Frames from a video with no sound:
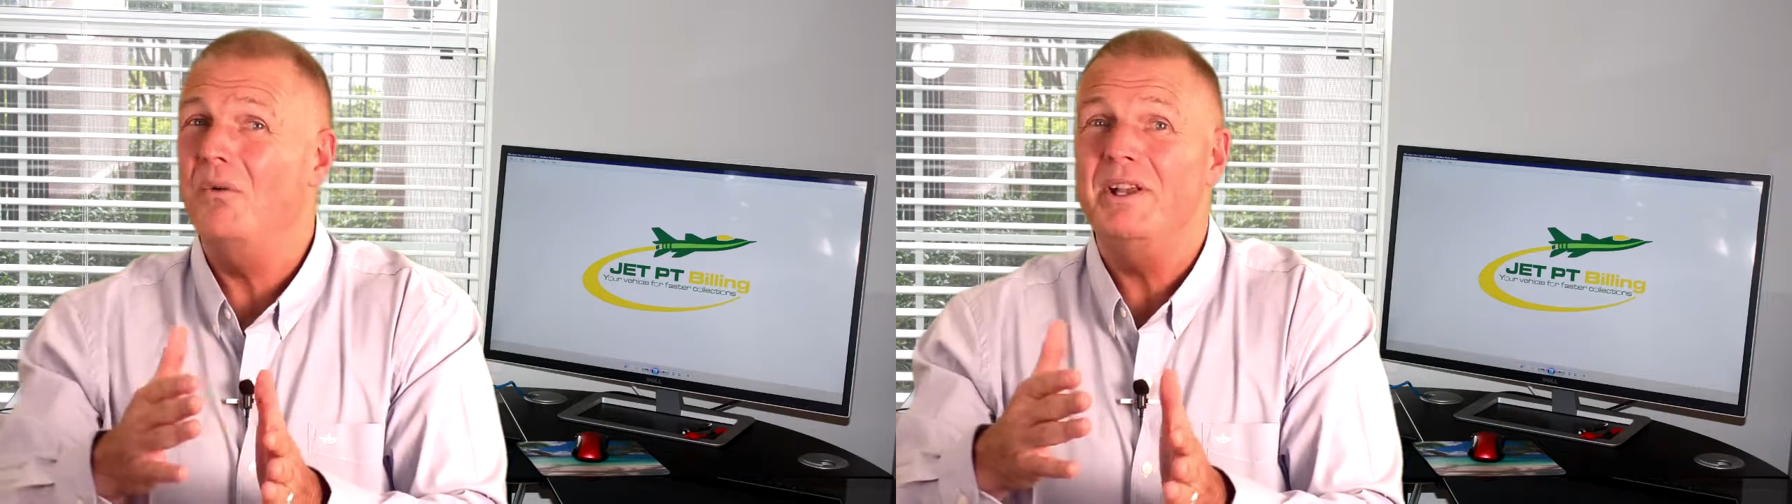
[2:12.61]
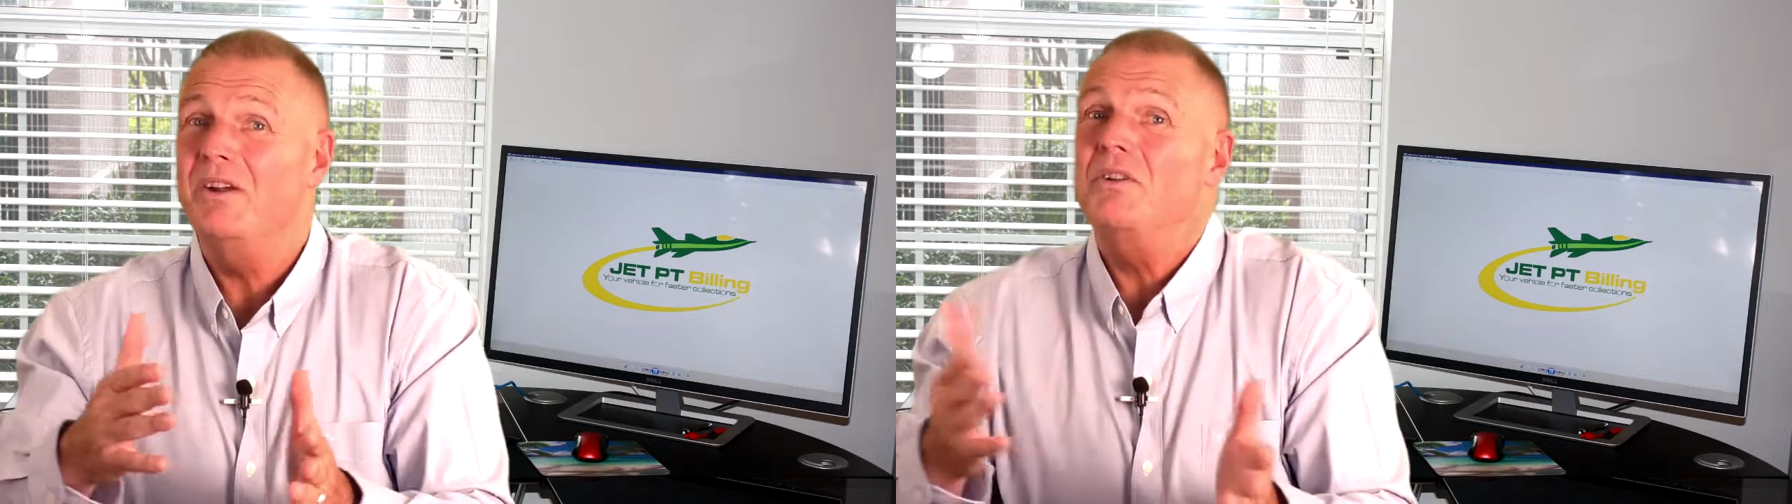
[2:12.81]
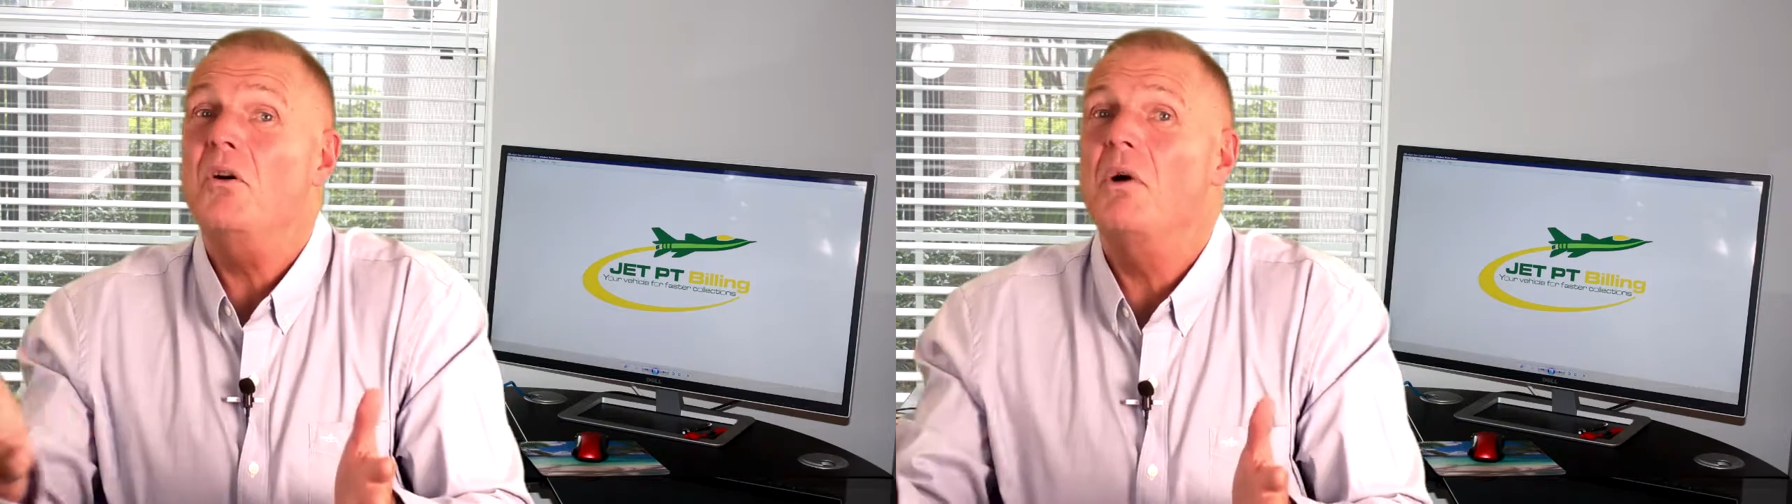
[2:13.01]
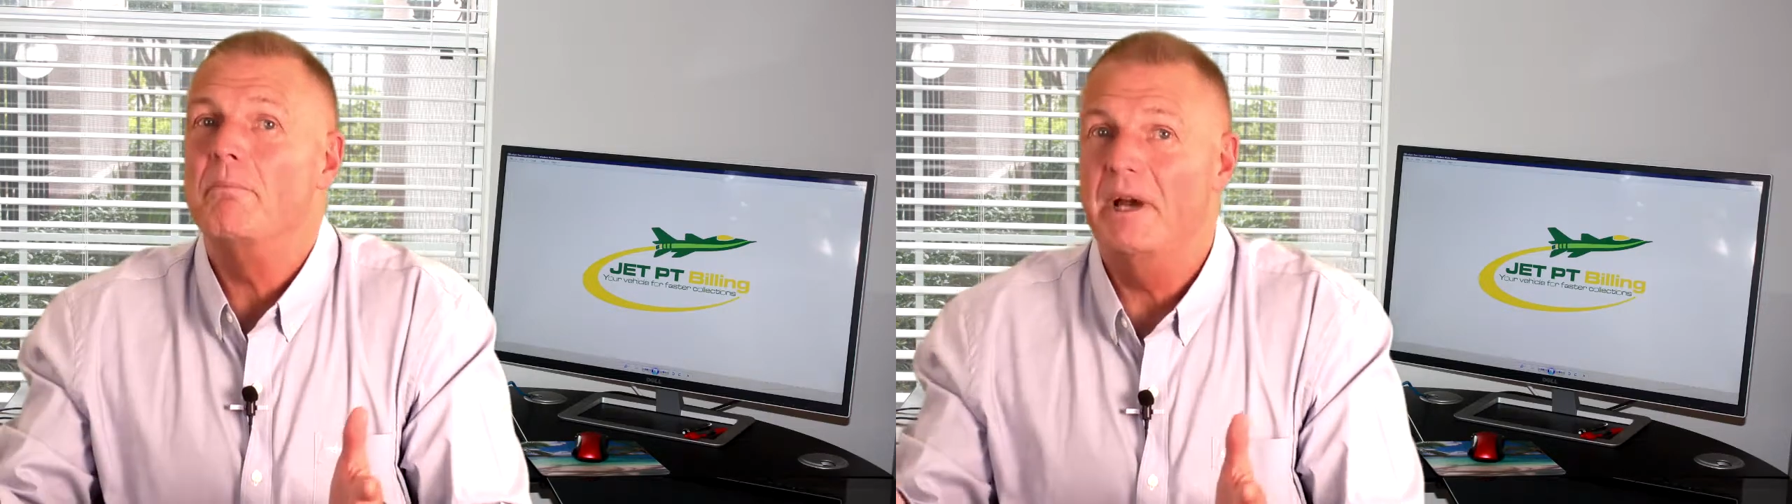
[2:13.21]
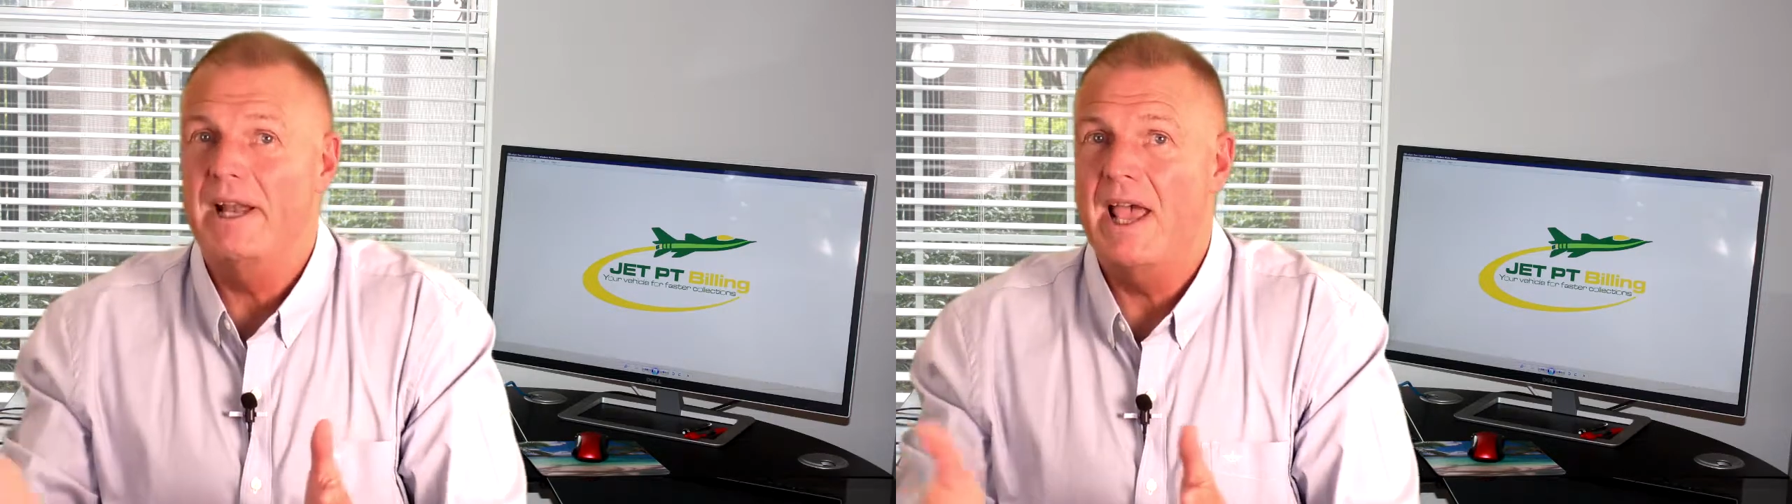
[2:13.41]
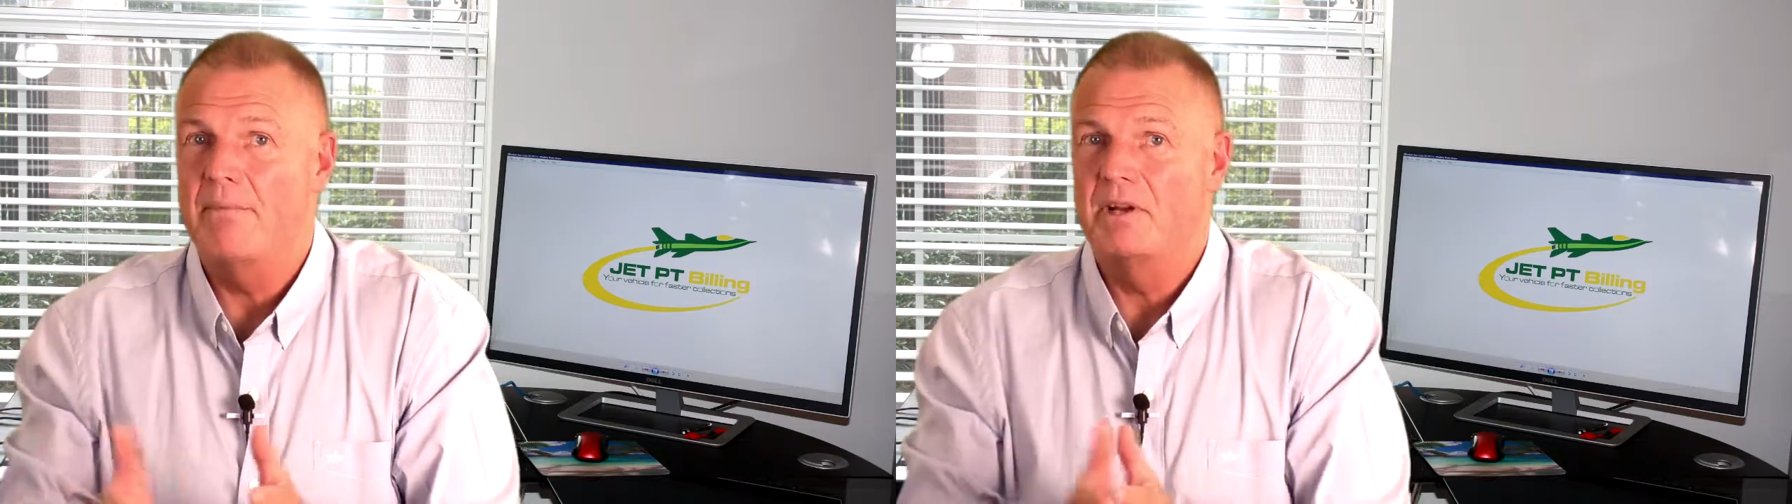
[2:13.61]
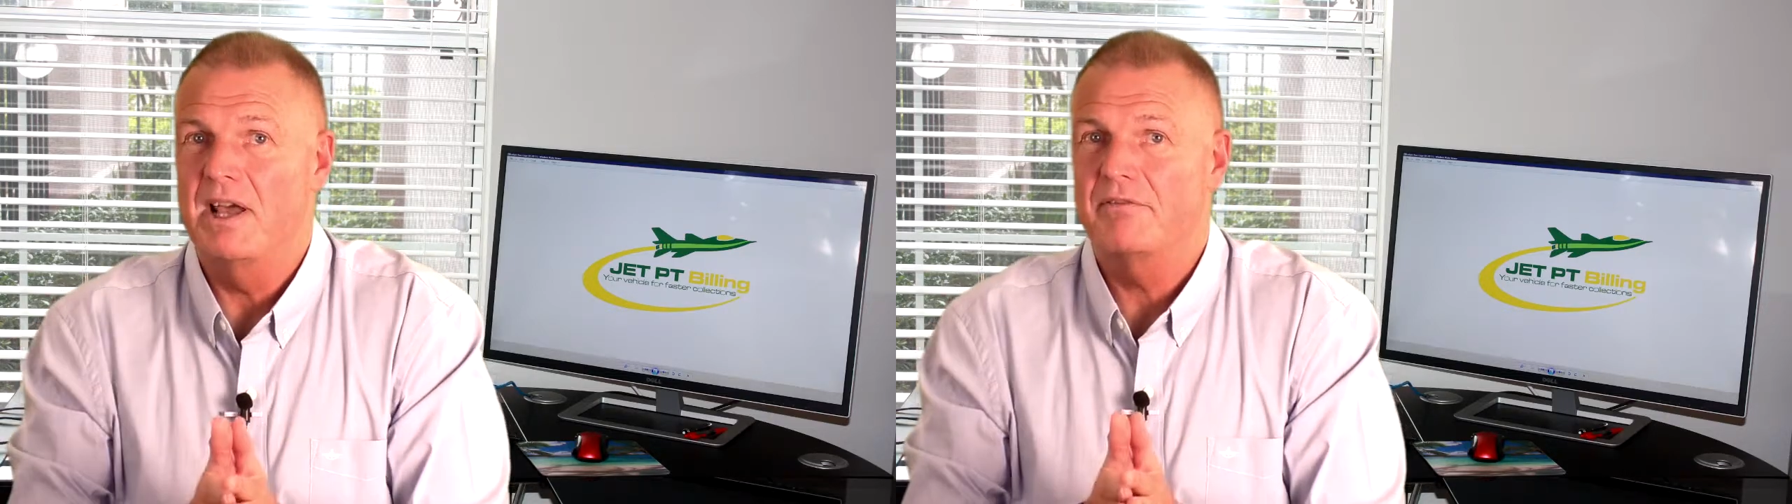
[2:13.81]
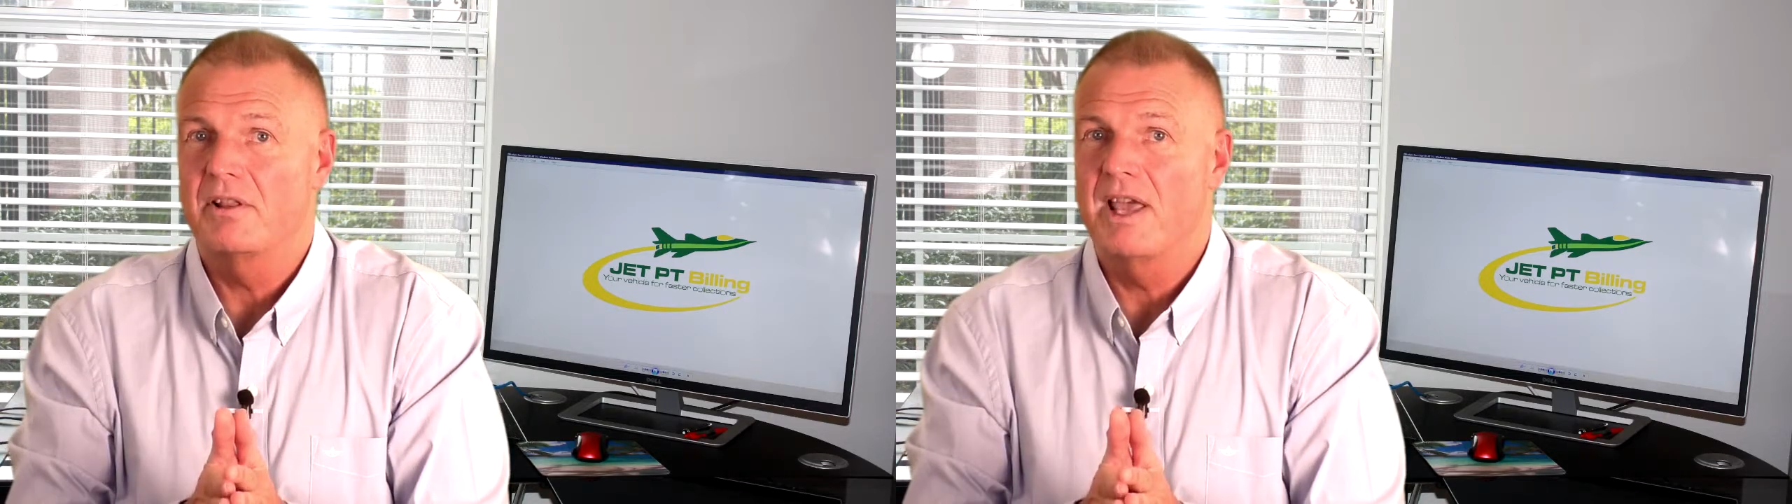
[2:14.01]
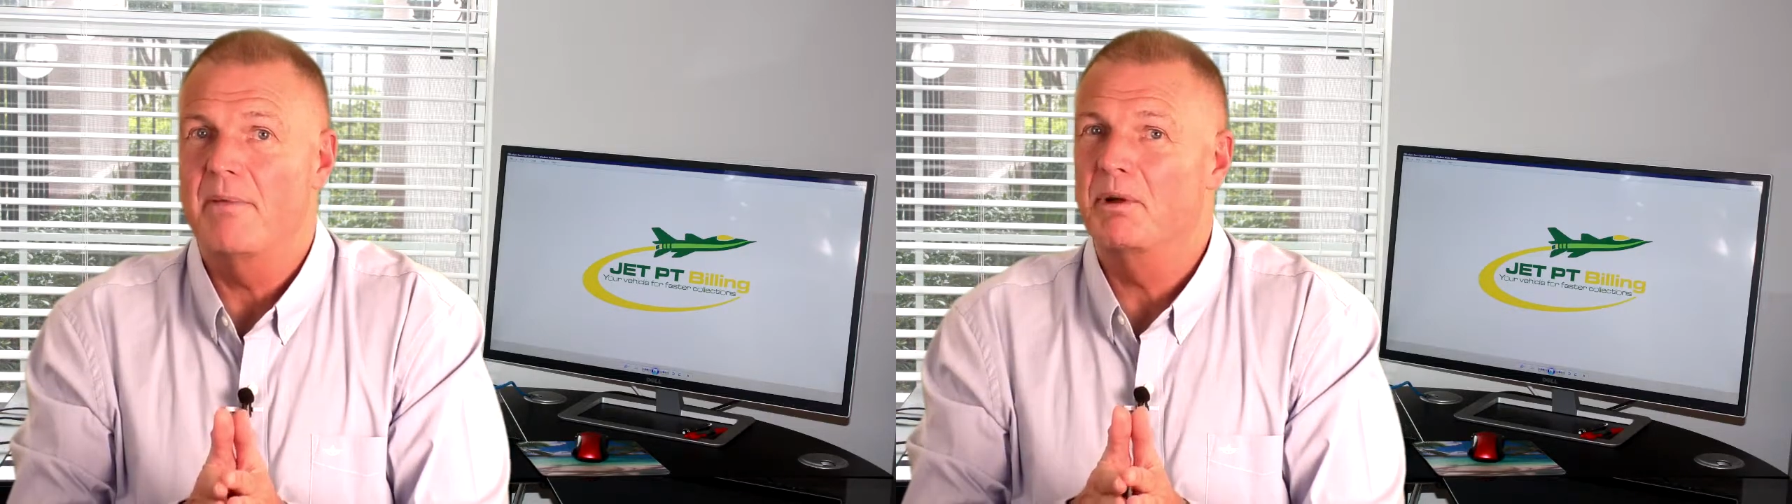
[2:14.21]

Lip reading: we don't know what might happen after that,